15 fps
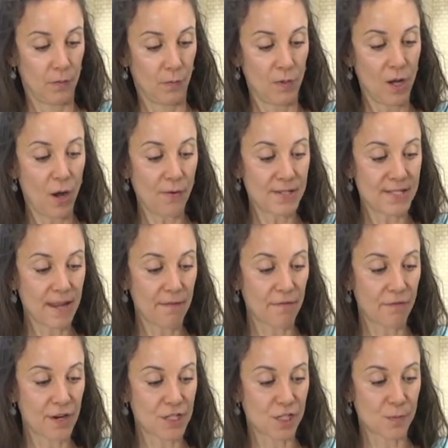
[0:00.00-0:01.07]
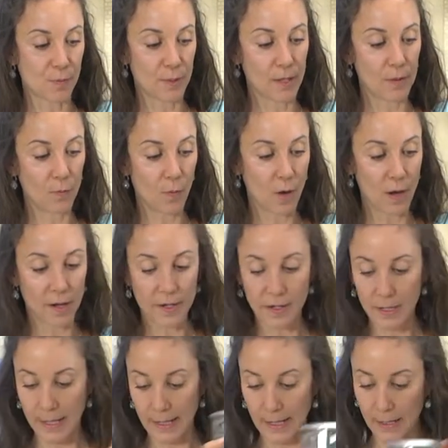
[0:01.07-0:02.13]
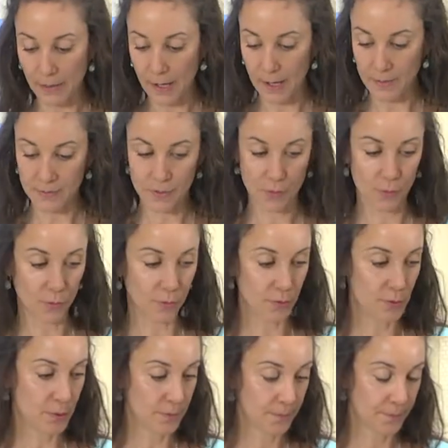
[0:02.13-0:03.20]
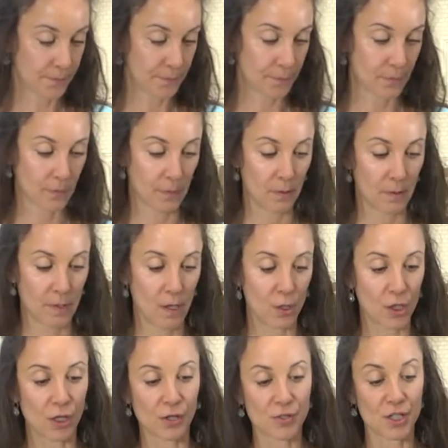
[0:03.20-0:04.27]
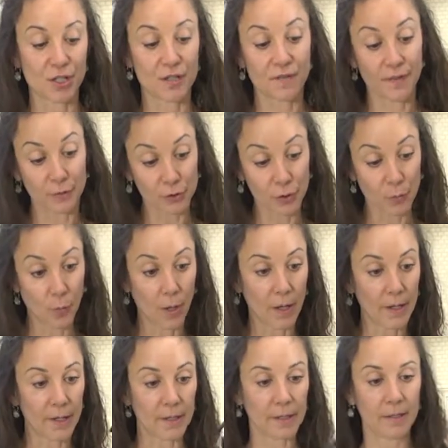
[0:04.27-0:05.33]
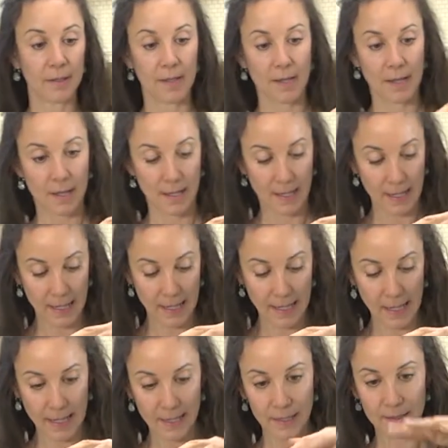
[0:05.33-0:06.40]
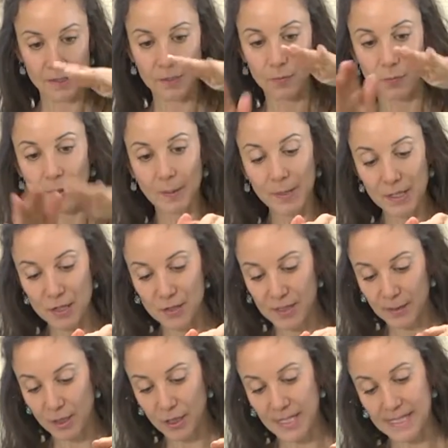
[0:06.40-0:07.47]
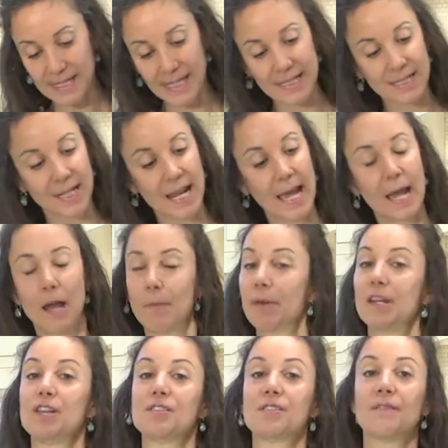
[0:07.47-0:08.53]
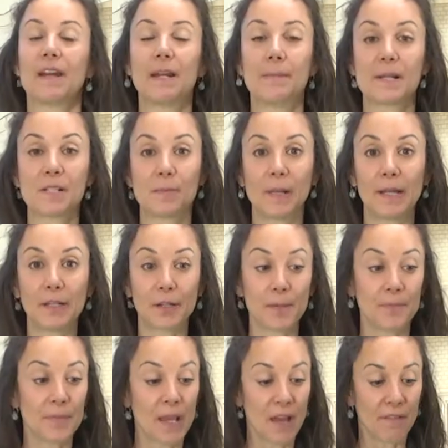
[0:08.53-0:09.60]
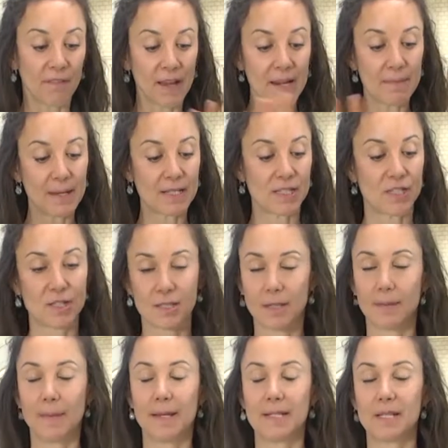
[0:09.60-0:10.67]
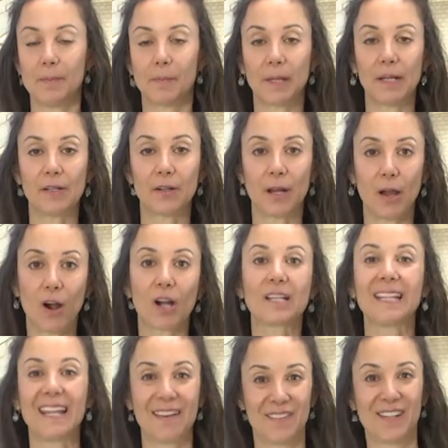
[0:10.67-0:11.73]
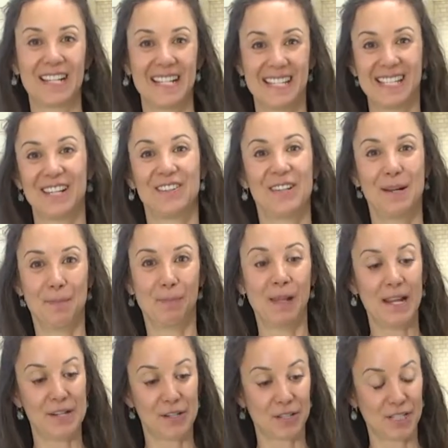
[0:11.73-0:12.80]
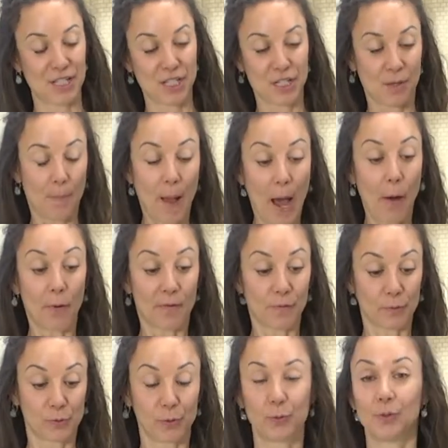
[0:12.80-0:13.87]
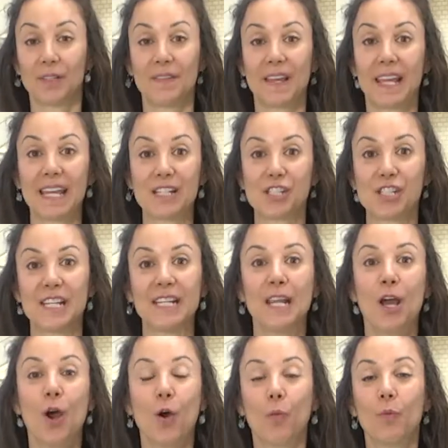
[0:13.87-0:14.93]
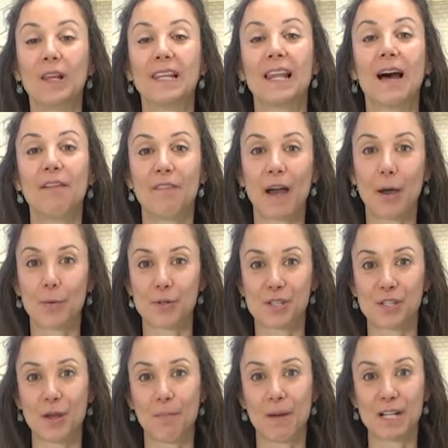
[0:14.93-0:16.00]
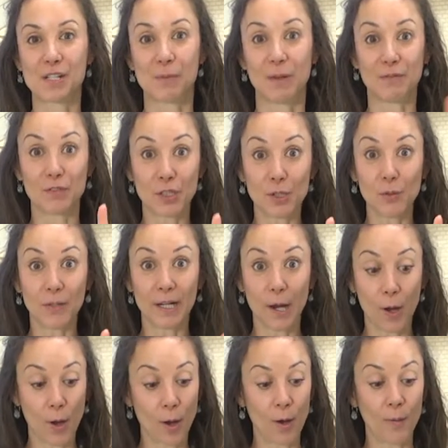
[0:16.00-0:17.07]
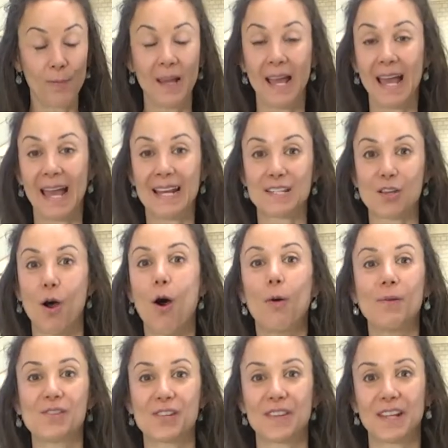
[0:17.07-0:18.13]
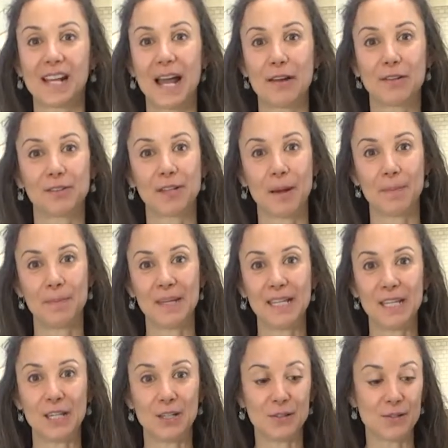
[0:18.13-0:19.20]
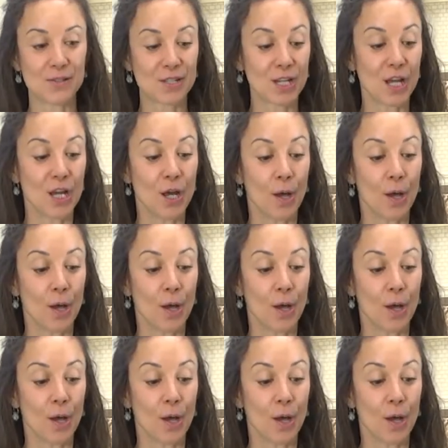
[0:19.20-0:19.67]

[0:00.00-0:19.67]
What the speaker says: We always have fresh spring water at our household. You can also use filtered water. And what I'm going to do is you're going to see today how I'm going to use the Vitamix blender. Vitamix is just an amazing blender. I hardly ever consider it a blender because it's such a powerful tool in the kitchen. We love ours so much. We have two at home and it's always on the countertop being used.